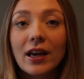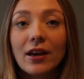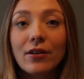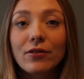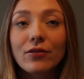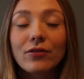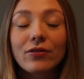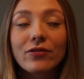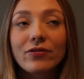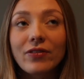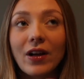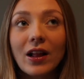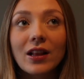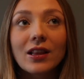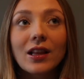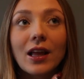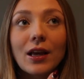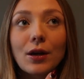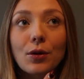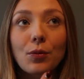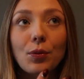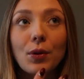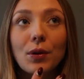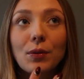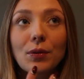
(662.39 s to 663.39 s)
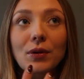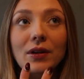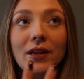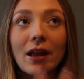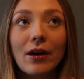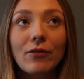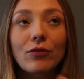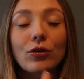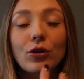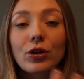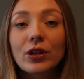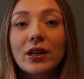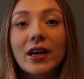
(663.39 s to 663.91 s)
It felt like we were
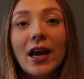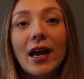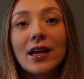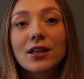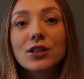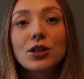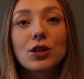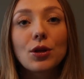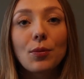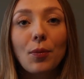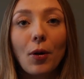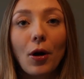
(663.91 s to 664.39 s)
never going to get to the